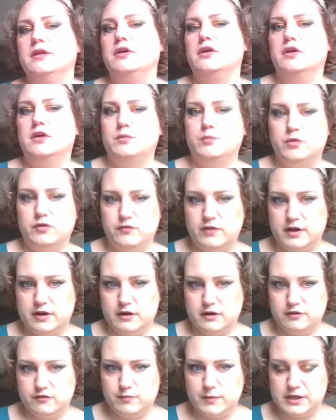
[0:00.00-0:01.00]
preventative
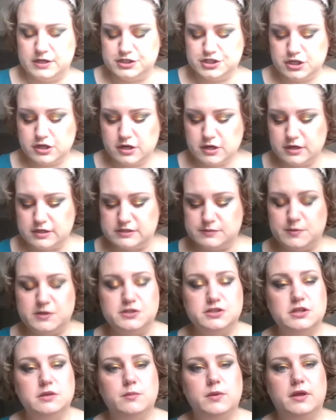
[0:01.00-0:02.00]
measure, especially
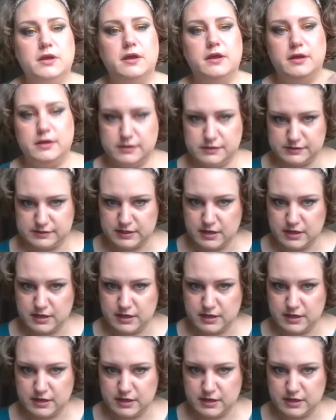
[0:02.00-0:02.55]
because